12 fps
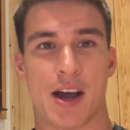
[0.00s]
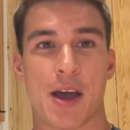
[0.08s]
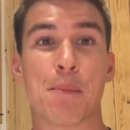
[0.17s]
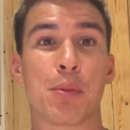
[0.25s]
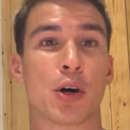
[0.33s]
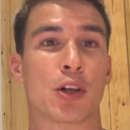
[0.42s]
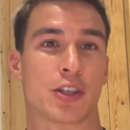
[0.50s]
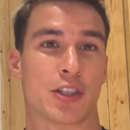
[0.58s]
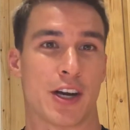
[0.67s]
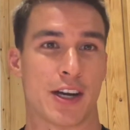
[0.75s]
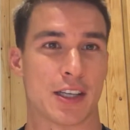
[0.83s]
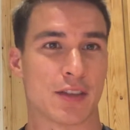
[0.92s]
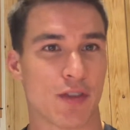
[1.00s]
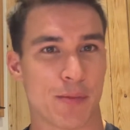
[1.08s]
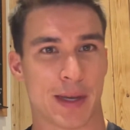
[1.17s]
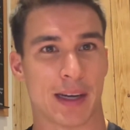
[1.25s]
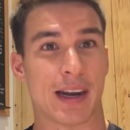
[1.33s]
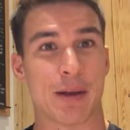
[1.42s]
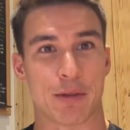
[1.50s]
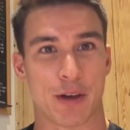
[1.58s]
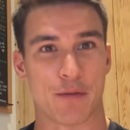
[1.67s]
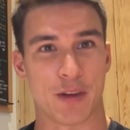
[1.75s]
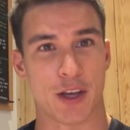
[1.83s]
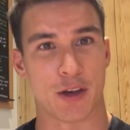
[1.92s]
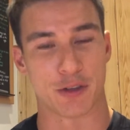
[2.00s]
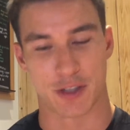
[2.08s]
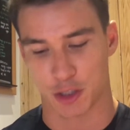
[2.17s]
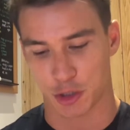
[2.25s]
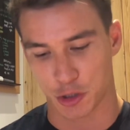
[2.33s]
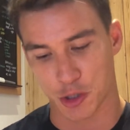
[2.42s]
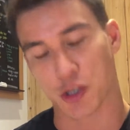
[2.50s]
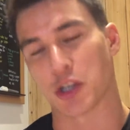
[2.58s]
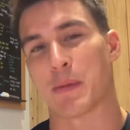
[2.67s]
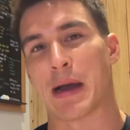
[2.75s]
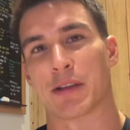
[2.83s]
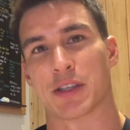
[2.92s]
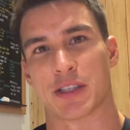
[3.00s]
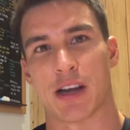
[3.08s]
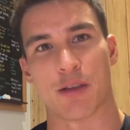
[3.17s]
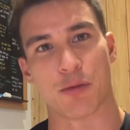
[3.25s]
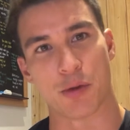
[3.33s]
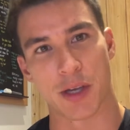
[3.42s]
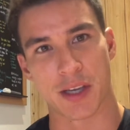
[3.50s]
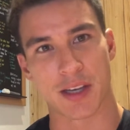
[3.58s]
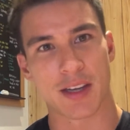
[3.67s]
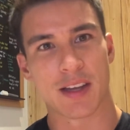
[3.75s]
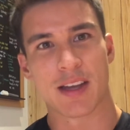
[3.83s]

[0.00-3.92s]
I apologize for being late with our videos. This should come out the start of the week,